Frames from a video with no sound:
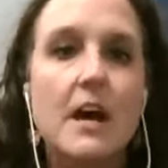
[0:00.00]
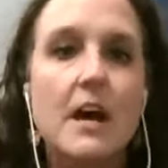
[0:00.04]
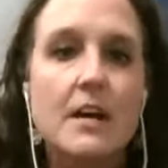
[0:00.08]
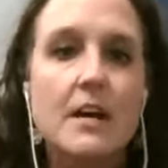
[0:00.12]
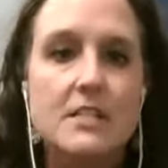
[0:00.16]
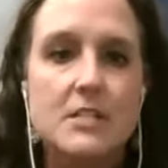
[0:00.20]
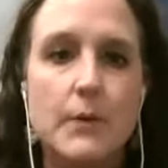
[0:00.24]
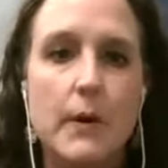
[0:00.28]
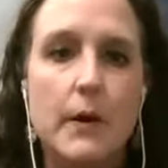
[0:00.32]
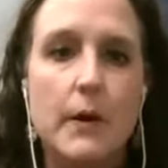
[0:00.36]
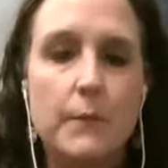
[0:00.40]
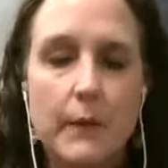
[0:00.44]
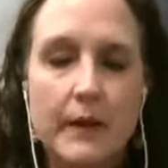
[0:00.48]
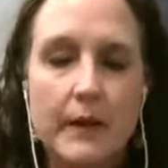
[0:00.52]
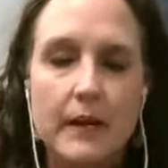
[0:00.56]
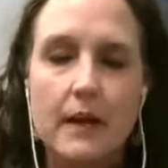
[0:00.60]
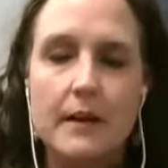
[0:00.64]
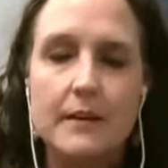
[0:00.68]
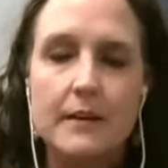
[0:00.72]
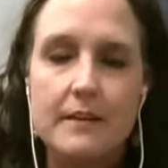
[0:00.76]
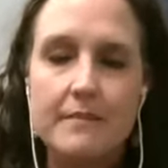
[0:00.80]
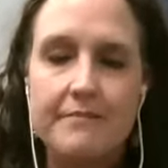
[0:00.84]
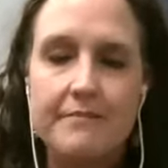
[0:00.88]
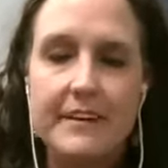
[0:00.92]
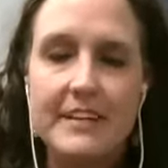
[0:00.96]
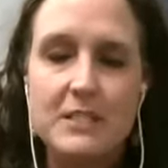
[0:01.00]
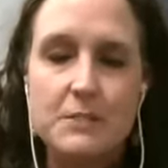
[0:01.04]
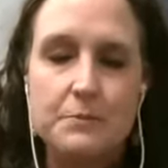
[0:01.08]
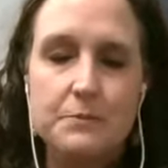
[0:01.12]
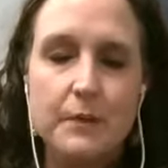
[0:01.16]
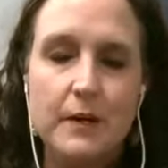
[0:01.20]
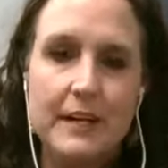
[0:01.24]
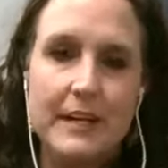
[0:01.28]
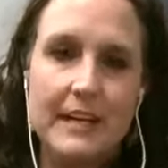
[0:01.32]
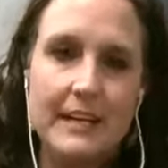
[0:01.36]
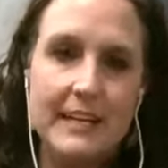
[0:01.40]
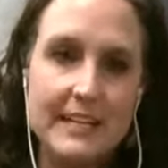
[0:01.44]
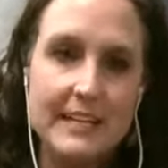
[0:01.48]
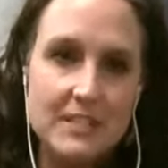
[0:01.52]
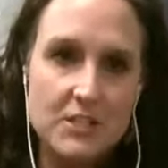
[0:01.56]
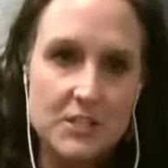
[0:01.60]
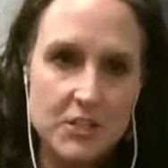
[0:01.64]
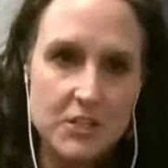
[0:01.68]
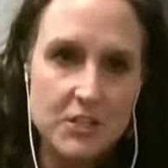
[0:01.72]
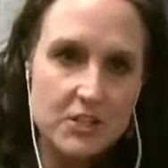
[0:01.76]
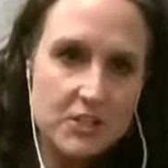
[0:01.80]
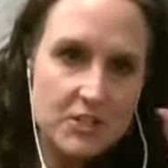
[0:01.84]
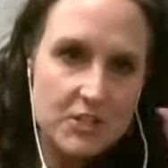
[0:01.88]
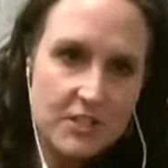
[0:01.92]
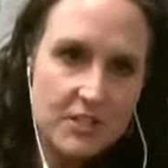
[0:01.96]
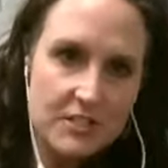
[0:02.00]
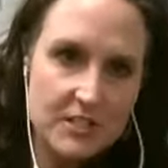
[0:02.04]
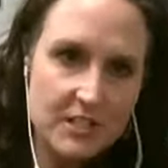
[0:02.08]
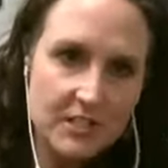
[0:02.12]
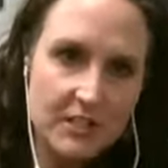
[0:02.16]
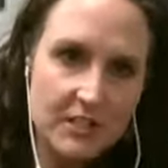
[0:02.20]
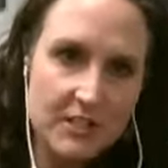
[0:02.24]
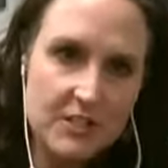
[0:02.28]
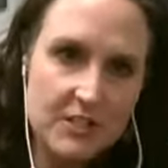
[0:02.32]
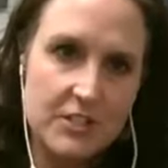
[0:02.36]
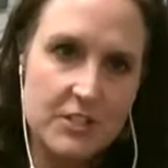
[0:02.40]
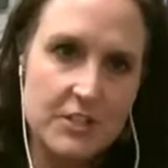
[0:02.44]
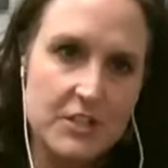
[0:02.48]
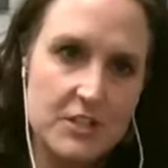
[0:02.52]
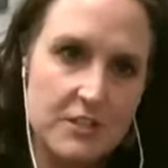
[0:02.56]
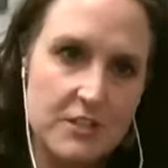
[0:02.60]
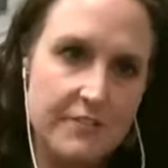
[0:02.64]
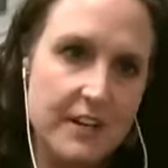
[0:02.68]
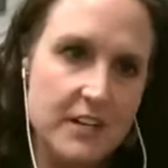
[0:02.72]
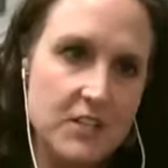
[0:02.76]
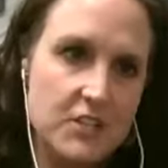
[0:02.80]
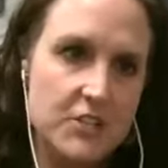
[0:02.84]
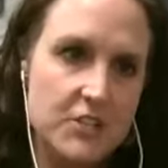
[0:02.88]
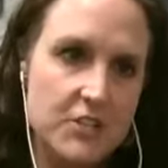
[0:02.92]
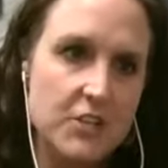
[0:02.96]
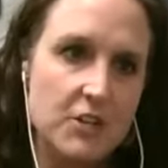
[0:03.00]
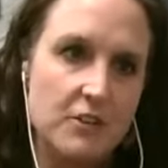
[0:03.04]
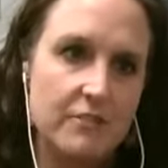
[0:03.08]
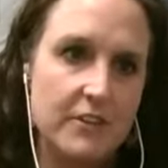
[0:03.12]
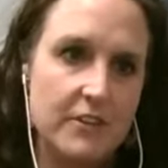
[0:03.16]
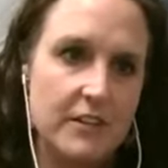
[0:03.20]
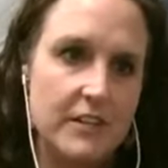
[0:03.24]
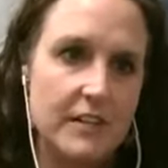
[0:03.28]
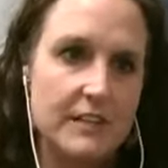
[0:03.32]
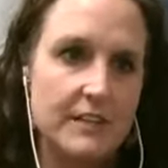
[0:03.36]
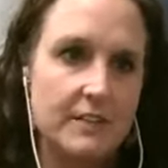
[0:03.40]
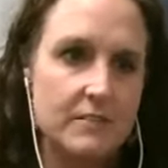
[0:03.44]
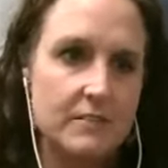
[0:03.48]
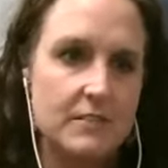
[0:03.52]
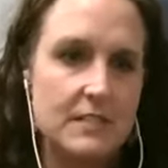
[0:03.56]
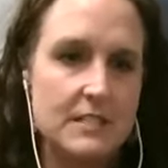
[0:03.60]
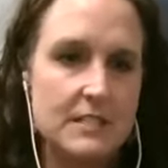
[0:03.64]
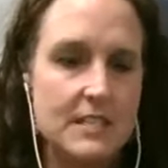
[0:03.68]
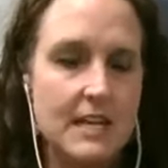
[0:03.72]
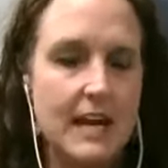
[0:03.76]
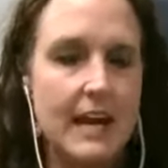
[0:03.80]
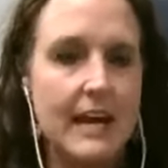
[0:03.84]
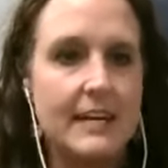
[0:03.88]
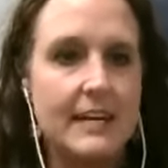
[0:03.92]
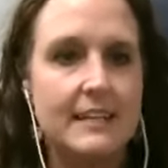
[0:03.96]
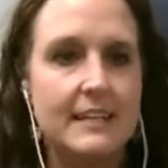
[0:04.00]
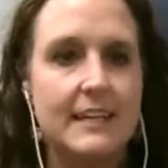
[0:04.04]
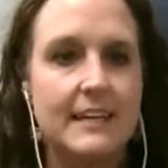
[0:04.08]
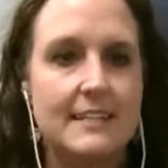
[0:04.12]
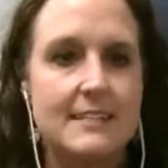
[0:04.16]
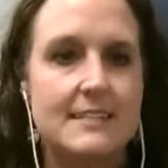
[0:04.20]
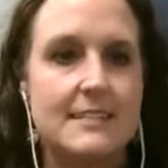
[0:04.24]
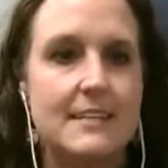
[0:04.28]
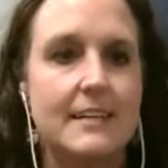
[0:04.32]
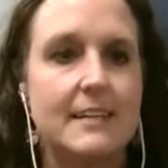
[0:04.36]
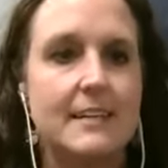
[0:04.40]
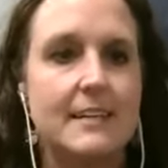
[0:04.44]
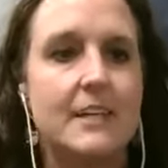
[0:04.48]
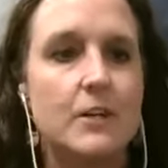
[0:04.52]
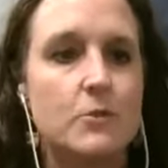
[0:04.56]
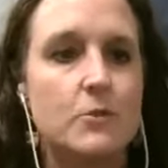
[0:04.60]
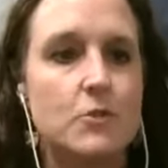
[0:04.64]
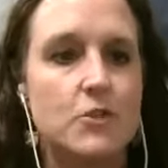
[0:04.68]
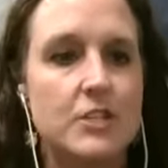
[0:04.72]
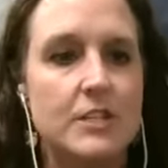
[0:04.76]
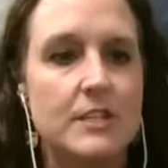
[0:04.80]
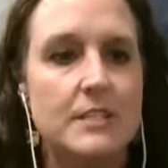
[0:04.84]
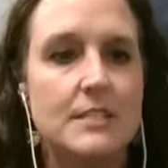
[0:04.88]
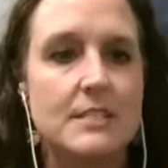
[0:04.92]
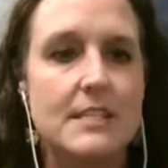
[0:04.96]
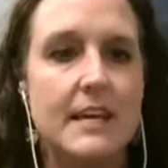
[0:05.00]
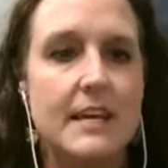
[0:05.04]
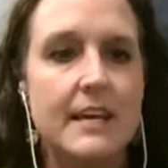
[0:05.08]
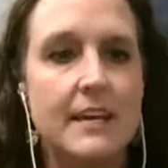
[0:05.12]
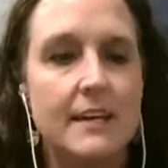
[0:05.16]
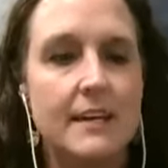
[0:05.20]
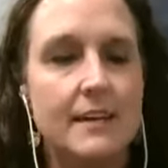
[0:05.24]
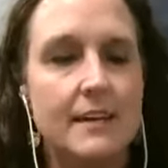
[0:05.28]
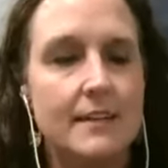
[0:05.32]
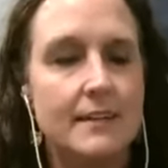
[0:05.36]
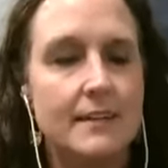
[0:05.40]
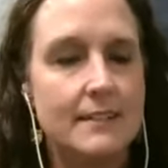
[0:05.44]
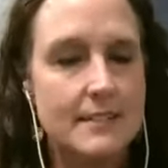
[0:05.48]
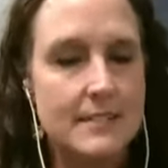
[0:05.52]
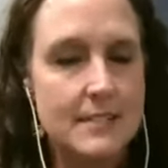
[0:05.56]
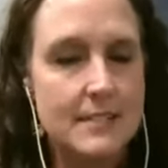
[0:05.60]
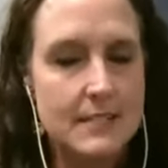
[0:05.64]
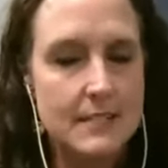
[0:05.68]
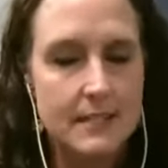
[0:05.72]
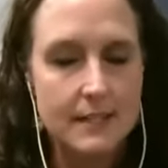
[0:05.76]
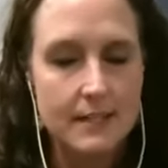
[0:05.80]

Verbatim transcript: So I went on to Facebook and I searched this little search function over on the side that said coaches, and